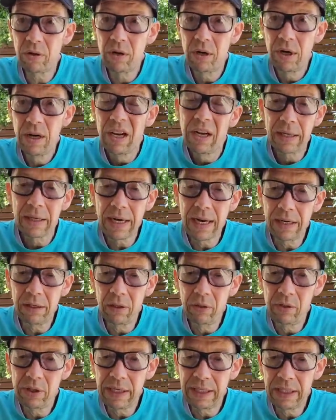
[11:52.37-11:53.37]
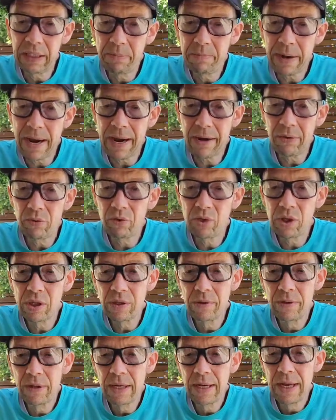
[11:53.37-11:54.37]
or kind of losing its
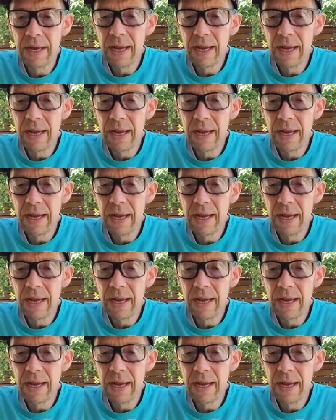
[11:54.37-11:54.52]
bounce.